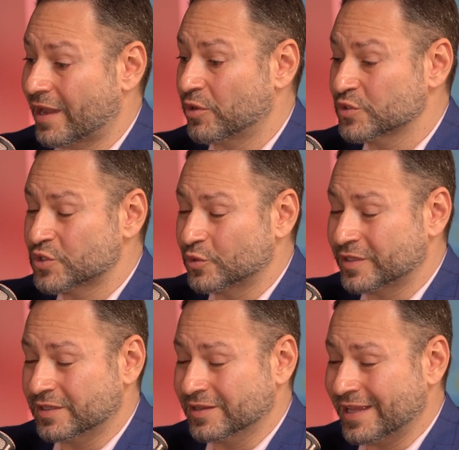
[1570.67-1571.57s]
also
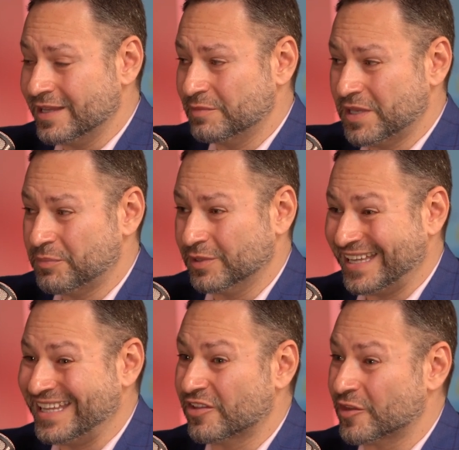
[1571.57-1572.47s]
letting people
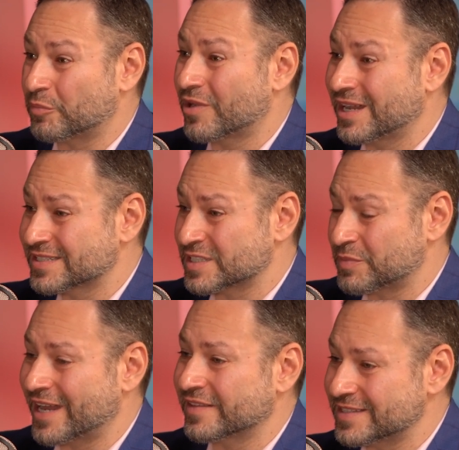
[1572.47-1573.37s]
in on the process
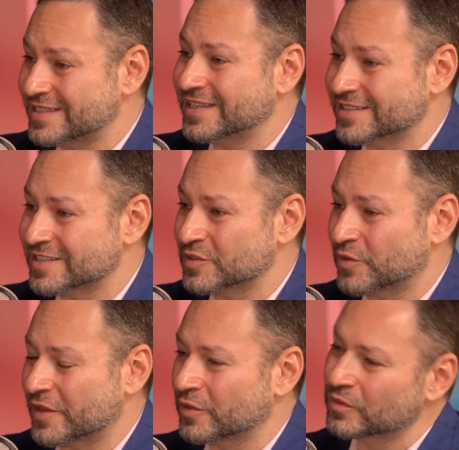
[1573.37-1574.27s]
behind the scenes. Is
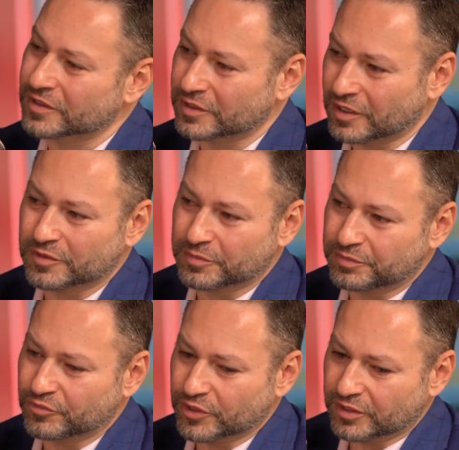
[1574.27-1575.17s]
I think one of the other
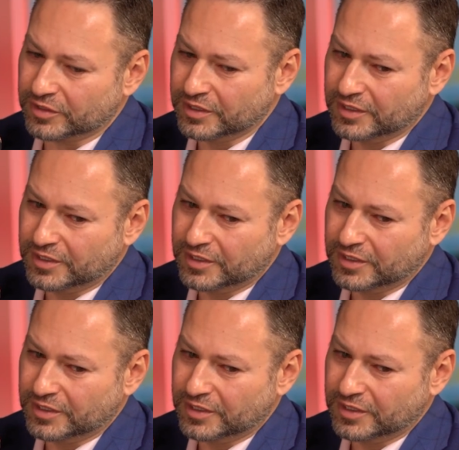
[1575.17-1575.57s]
real